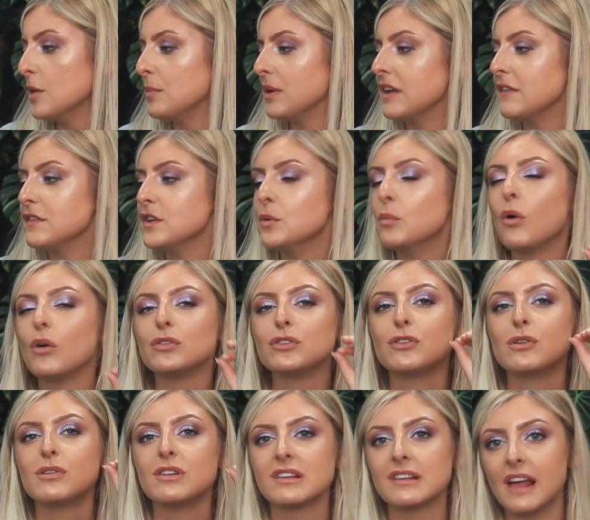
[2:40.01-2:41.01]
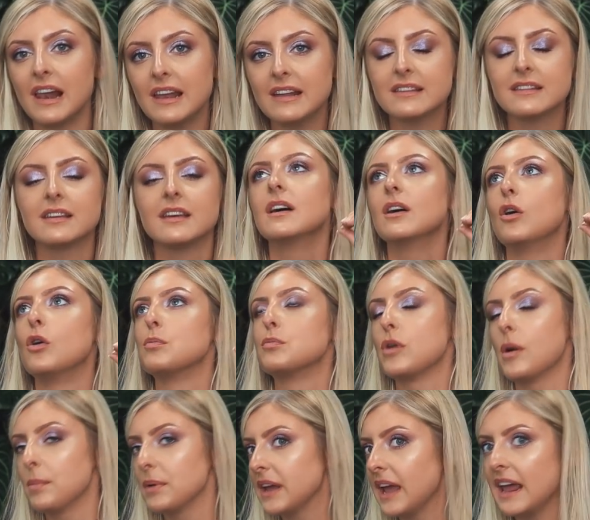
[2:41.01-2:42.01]
But if you want to sell it or
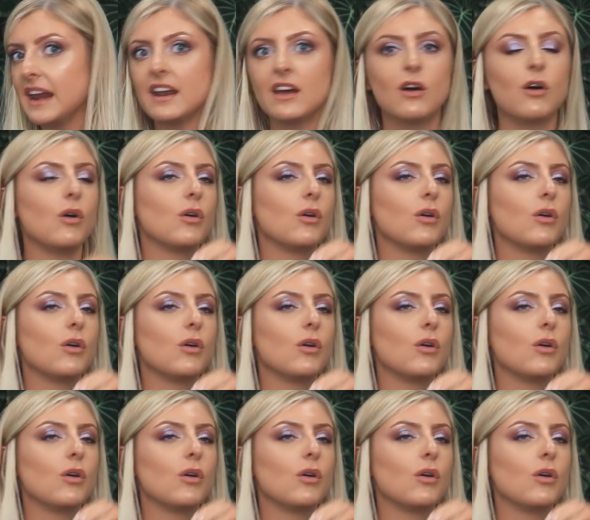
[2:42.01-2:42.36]
propagate it